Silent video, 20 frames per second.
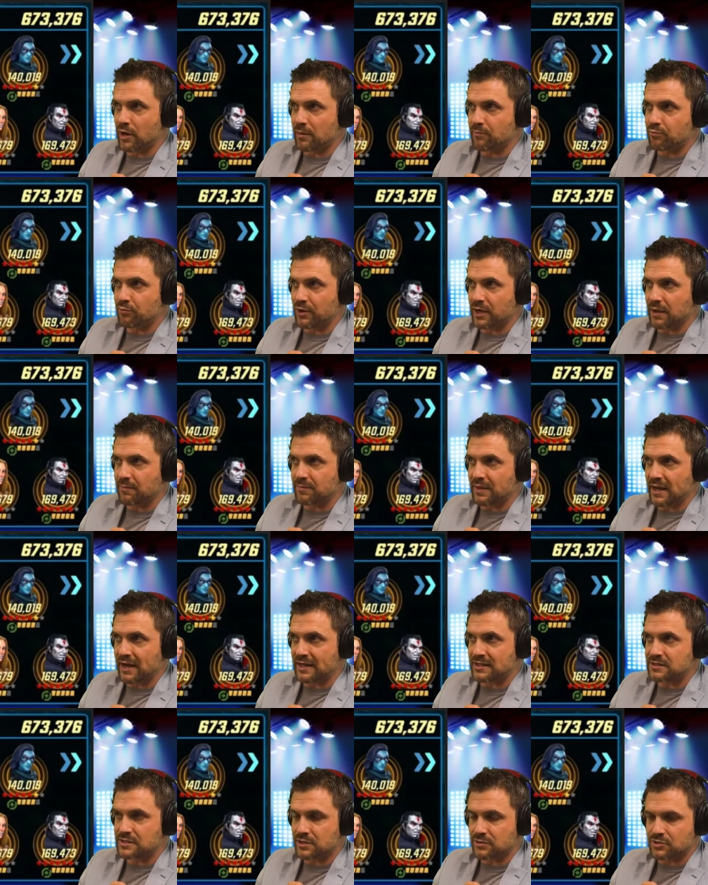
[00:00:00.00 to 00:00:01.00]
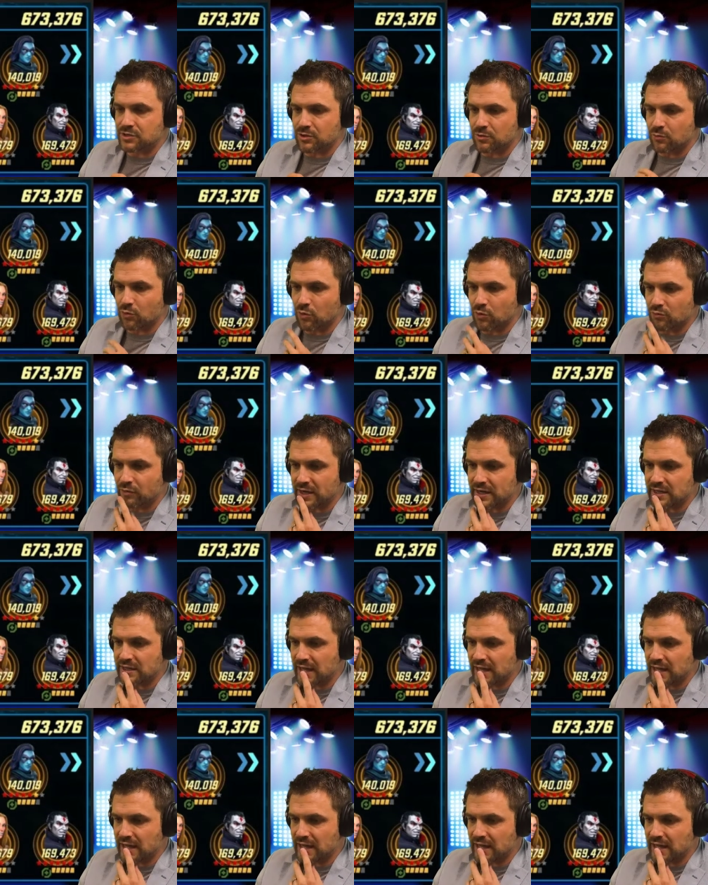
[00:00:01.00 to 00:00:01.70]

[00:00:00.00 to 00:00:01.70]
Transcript: and bring up that ISO to war-ready